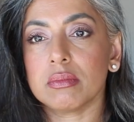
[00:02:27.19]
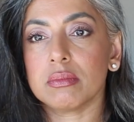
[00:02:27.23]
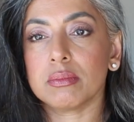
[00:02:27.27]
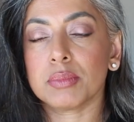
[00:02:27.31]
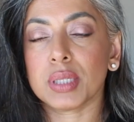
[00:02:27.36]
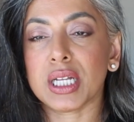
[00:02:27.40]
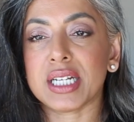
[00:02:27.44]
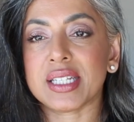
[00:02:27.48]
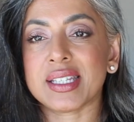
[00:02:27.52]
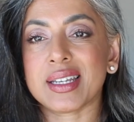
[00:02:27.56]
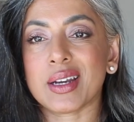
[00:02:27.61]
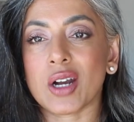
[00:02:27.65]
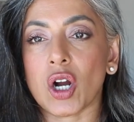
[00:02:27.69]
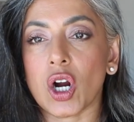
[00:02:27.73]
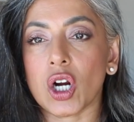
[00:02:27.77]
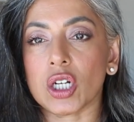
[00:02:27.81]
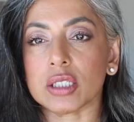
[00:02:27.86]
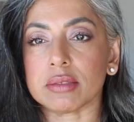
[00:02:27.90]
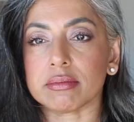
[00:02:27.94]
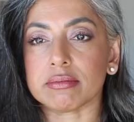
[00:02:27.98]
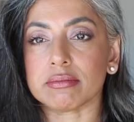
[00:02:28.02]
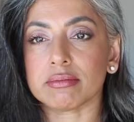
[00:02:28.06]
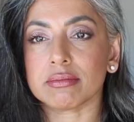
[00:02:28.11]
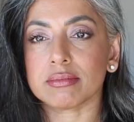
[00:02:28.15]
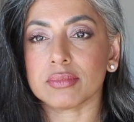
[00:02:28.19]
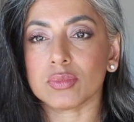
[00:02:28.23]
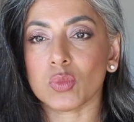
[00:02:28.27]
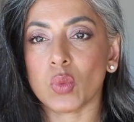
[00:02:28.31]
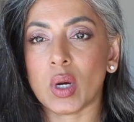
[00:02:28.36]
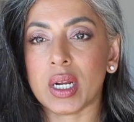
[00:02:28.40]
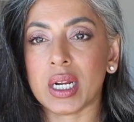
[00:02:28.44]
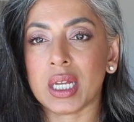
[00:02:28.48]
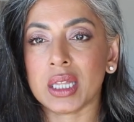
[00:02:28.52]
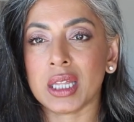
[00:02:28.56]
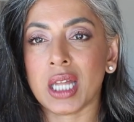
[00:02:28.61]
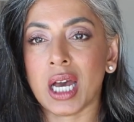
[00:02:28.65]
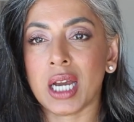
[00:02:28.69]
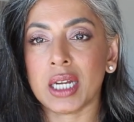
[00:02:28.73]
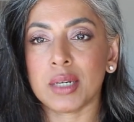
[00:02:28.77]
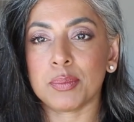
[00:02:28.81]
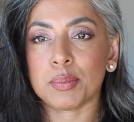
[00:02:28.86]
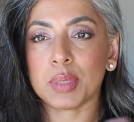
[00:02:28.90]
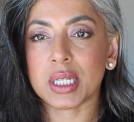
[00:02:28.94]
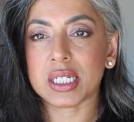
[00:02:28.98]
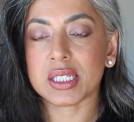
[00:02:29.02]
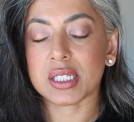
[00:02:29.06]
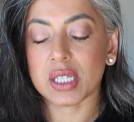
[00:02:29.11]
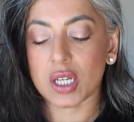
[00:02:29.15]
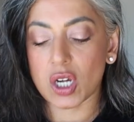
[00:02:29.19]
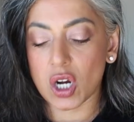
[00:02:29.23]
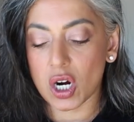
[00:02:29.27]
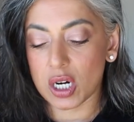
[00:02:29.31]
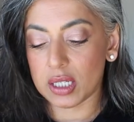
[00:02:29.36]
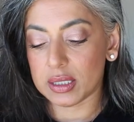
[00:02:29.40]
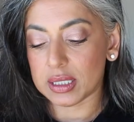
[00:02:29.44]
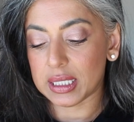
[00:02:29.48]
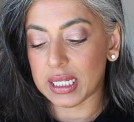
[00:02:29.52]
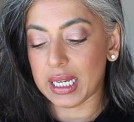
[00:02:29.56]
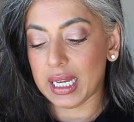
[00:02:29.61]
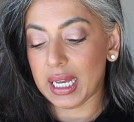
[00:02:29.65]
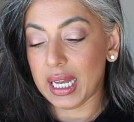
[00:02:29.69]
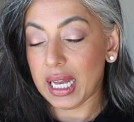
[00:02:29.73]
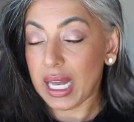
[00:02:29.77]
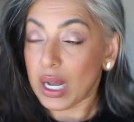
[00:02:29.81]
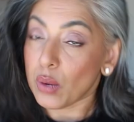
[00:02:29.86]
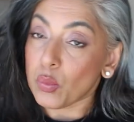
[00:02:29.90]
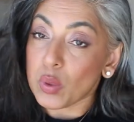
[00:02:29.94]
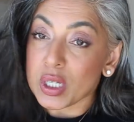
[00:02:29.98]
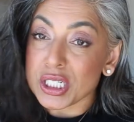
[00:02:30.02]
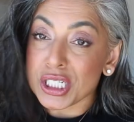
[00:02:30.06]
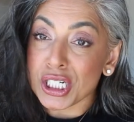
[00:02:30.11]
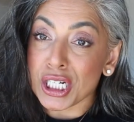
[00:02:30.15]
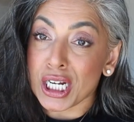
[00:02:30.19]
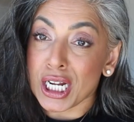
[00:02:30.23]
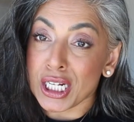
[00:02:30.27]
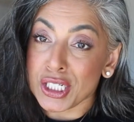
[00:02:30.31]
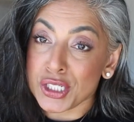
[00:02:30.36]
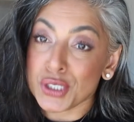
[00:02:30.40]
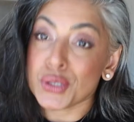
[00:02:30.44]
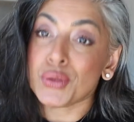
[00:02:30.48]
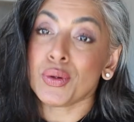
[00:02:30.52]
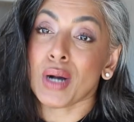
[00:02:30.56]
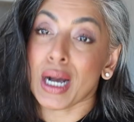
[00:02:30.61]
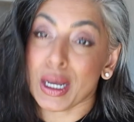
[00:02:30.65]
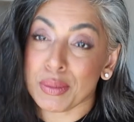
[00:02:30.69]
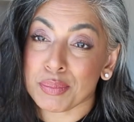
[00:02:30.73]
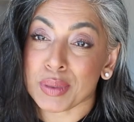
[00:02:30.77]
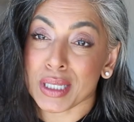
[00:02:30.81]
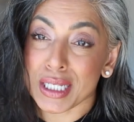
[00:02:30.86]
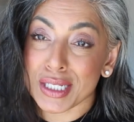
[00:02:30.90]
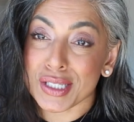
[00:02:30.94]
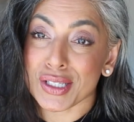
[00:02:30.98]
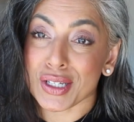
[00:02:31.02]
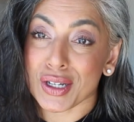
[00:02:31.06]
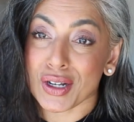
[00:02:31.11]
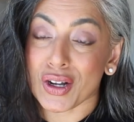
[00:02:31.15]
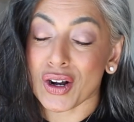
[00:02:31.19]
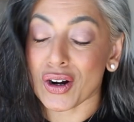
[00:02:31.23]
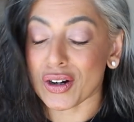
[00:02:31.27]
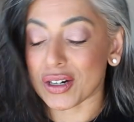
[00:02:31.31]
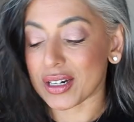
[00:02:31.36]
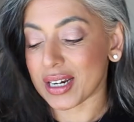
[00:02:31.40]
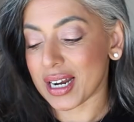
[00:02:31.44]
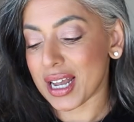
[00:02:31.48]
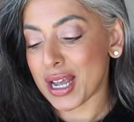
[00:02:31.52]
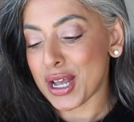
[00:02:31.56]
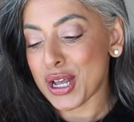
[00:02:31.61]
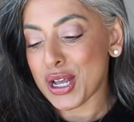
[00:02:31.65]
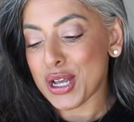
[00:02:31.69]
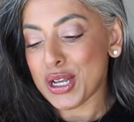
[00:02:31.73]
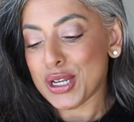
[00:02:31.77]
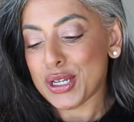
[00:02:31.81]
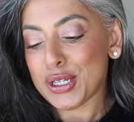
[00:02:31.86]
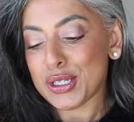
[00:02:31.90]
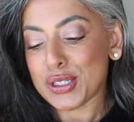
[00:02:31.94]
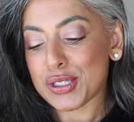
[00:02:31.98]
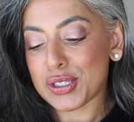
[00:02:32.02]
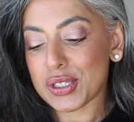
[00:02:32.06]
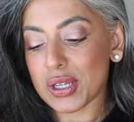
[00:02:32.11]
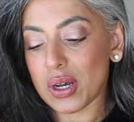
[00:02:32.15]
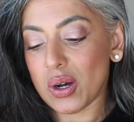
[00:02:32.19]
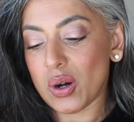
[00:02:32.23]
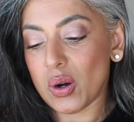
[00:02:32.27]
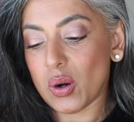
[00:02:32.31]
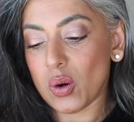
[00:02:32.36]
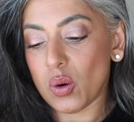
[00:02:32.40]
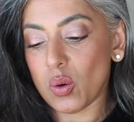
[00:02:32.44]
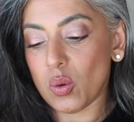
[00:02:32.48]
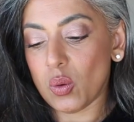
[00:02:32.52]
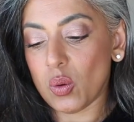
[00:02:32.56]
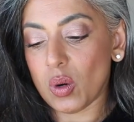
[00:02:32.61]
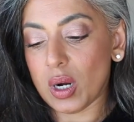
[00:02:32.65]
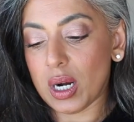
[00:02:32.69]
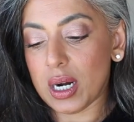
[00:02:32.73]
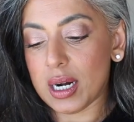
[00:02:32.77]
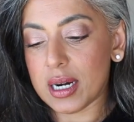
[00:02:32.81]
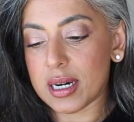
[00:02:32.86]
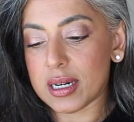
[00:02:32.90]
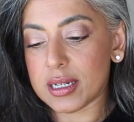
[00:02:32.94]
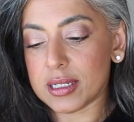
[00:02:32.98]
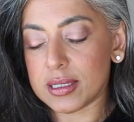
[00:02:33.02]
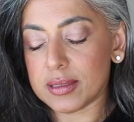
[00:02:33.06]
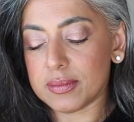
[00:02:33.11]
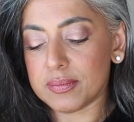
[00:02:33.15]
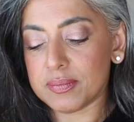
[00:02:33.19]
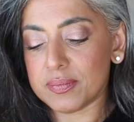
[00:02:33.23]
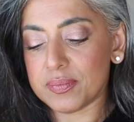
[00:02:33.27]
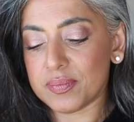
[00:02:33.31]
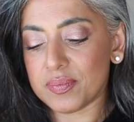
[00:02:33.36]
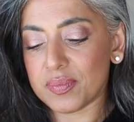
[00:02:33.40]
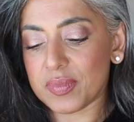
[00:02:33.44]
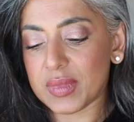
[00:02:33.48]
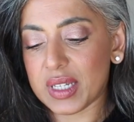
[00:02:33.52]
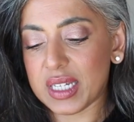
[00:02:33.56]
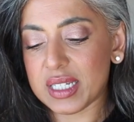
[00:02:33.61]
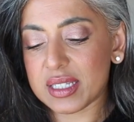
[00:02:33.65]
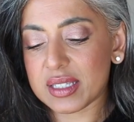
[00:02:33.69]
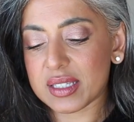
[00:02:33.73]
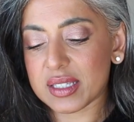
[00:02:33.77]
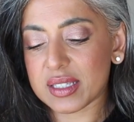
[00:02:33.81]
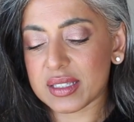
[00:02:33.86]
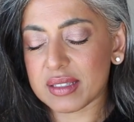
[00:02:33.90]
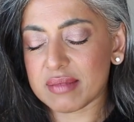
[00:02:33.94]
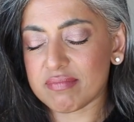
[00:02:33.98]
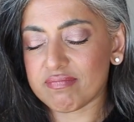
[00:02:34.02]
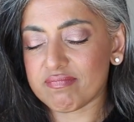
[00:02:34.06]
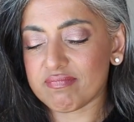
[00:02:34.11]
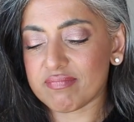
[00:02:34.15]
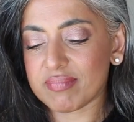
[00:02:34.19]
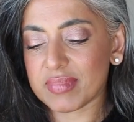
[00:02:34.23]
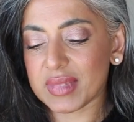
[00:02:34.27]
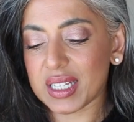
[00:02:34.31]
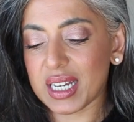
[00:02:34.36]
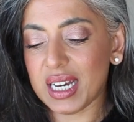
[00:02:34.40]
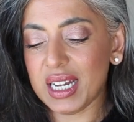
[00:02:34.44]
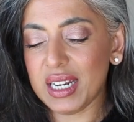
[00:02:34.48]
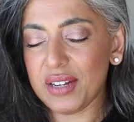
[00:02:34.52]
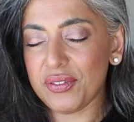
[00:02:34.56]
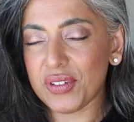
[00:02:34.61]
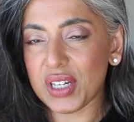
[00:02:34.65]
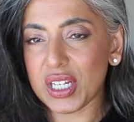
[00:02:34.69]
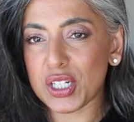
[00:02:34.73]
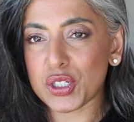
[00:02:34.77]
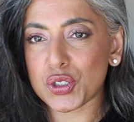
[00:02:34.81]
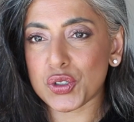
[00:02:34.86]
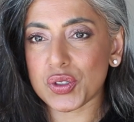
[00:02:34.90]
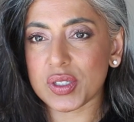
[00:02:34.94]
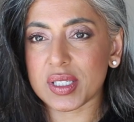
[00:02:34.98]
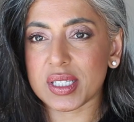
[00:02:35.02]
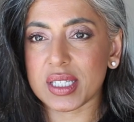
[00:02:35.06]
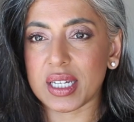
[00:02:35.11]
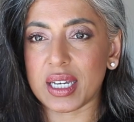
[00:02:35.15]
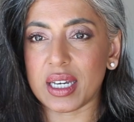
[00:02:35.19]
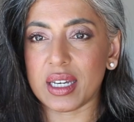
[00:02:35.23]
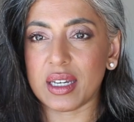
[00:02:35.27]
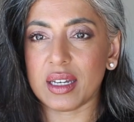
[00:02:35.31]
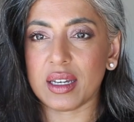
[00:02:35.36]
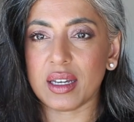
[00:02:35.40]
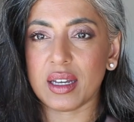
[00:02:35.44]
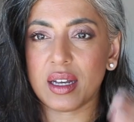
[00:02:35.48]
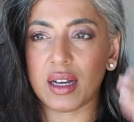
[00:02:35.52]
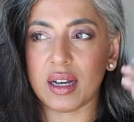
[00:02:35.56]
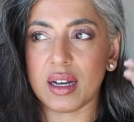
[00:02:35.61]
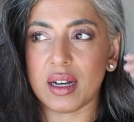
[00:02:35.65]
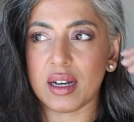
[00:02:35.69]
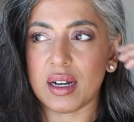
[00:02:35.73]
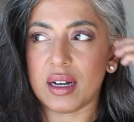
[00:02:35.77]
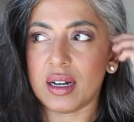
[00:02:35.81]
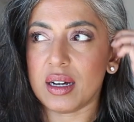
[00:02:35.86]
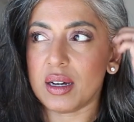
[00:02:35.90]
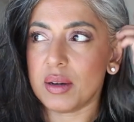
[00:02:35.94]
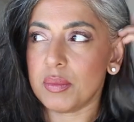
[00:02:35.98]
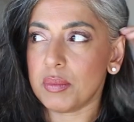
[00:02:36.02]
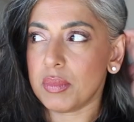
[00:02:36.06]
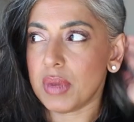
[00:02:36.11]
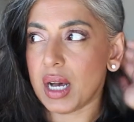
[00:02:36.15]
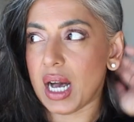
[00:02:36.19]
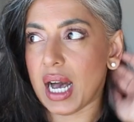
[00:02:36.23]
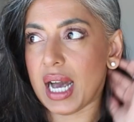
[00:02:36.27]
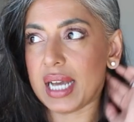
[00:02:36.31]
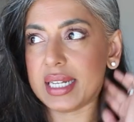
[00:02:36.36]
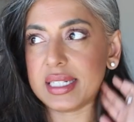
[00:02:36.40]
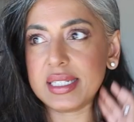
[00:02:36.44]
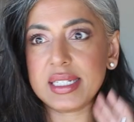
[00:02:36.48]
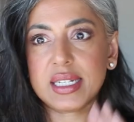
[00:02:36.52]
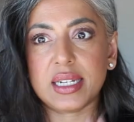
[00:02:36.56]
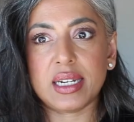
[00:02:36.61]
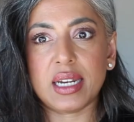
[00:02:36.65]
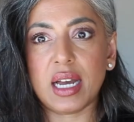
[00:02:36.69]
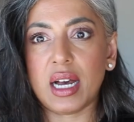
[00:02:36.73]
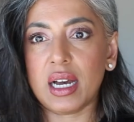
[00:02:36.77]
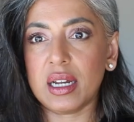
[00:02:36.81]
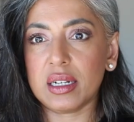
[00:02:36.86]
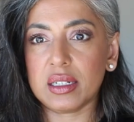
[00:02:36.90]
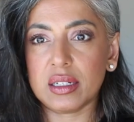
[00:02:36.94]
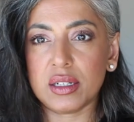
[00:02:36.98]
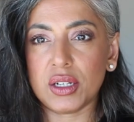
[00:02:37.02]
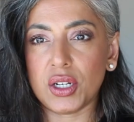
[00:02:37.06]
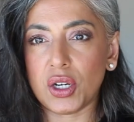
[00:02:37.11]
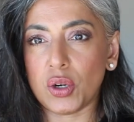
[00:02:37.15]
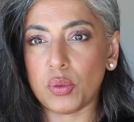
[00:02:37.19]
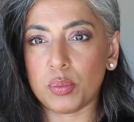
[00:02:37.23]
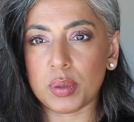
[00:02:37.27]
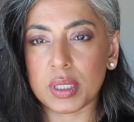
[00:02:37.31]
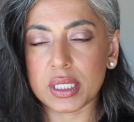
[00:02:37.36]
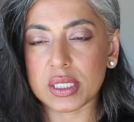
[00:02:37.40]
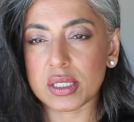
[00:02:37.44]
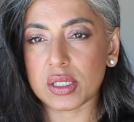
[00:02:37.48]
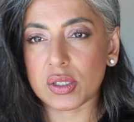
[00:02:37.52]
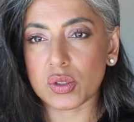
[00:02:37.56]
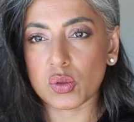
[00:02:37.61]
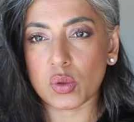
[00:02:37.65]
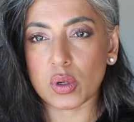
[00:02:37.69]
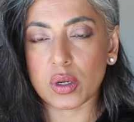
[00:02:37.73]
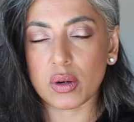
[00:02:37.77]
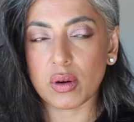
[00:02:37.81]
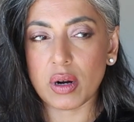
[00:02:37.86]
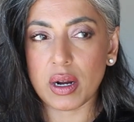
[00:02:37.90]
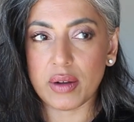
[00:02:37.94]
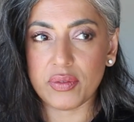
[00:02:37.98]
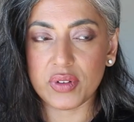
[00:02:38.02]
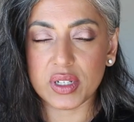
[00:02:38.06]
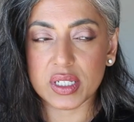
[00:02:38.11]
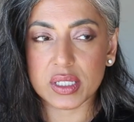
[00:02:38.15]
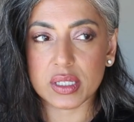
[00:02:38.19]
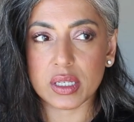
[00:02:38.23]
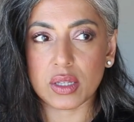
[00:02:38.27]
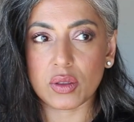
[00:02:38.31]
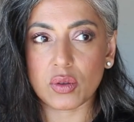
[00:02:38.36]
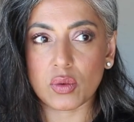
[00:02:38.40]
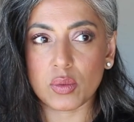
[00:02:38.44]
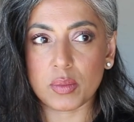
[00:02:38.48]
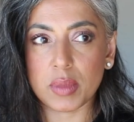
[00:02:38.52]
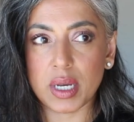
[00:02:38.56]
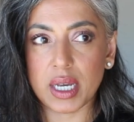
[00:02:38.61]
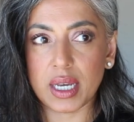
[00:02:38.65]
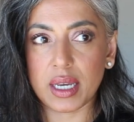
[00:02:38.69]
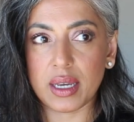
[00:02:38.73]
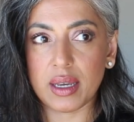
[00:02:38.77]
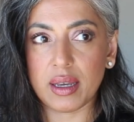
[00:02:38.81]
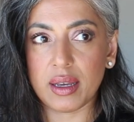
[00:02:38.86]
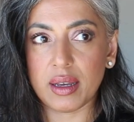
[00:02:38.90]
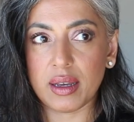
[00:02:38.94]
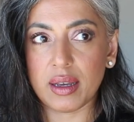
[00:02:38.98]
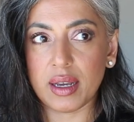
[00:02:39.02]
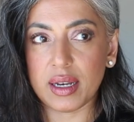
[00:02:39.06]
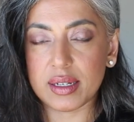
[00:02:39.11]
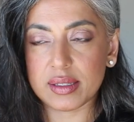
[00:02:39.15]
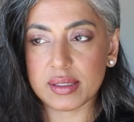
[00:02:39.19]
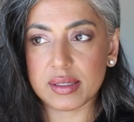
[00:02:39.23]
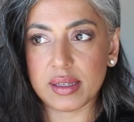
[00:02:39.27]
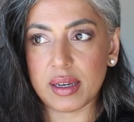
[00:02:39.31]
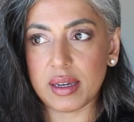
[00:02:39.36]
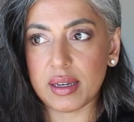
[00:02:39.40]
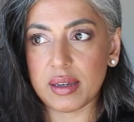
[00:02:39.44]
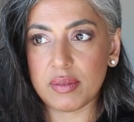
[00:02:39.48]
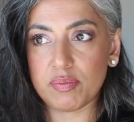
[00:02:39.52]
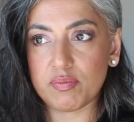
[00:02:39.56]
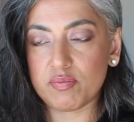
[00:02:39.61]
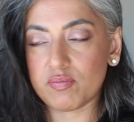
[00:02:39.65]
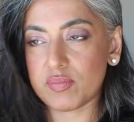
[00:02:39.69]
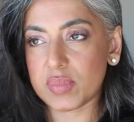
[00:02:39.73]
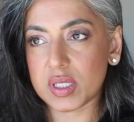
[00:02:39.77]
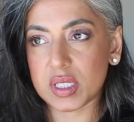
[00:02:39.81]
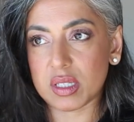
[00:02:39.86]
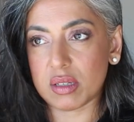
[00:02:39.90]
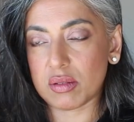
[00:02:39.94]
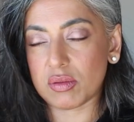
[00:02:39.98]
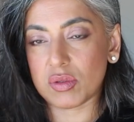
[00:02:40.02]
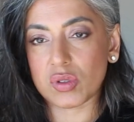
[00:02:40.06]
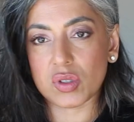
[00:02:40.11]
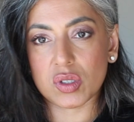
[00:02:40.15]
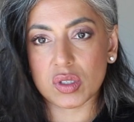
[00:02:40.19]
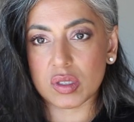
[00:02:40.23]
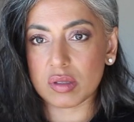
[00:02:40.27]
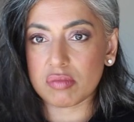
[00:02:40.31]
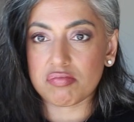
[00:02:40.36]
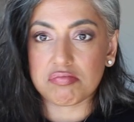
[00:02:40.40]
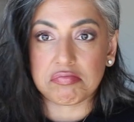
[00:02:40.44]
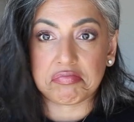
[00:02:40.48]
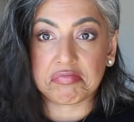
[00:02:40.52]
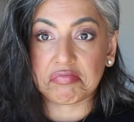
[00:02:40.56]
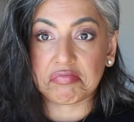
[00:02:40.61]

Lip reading: place in cart. Went online, place in cart, and what did I do? I placed in cart. So, it's kind of interesting. I did not, you know, place this order obviously through my essay since